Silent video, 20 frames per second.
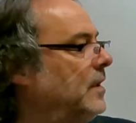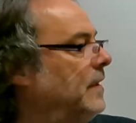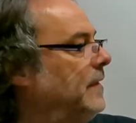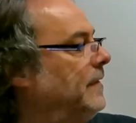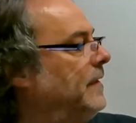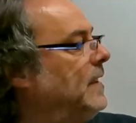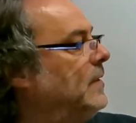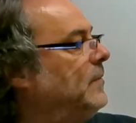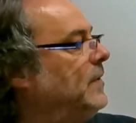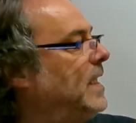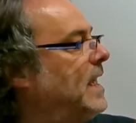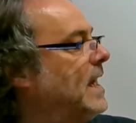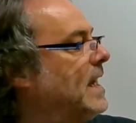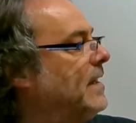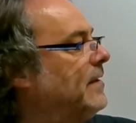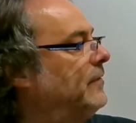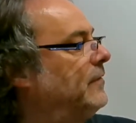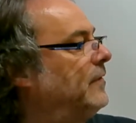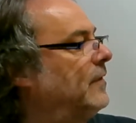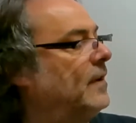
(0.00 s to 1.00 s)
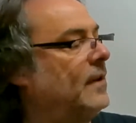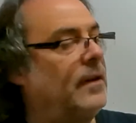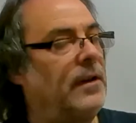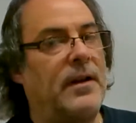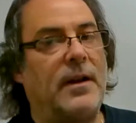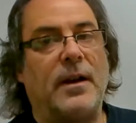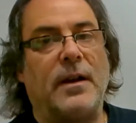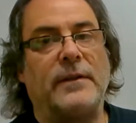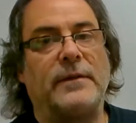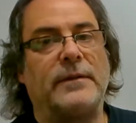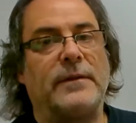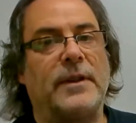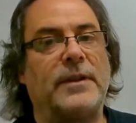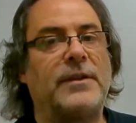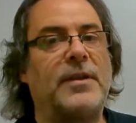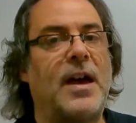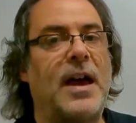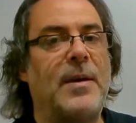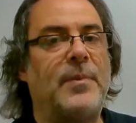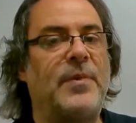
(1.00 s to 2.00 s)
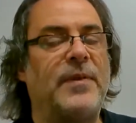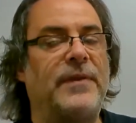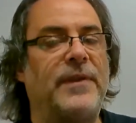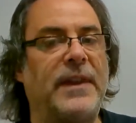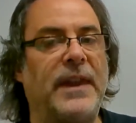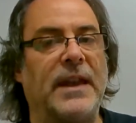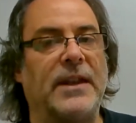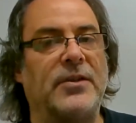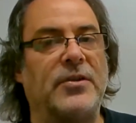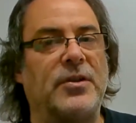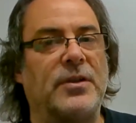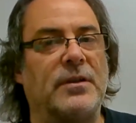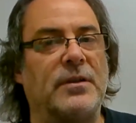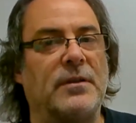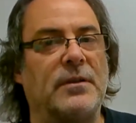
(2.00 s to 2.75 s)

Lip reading: than we have at the top of the engine.